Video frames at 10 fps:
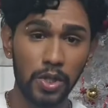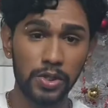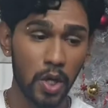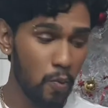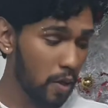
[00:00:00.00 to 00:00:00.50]

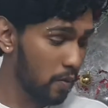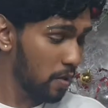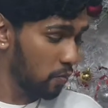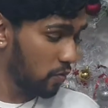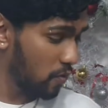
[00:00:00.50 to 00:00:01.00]
now we're going
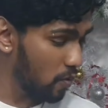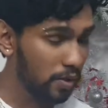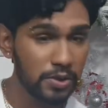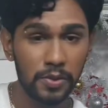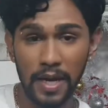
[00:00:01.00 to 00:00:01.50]
to move
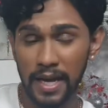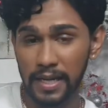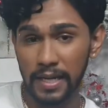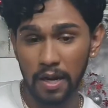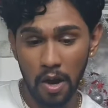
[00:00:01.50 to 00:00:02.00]
on to
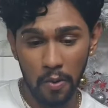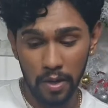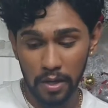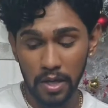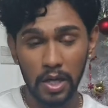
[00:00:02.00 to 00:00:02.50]
adding
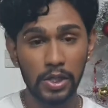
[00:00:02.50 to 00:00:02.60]
our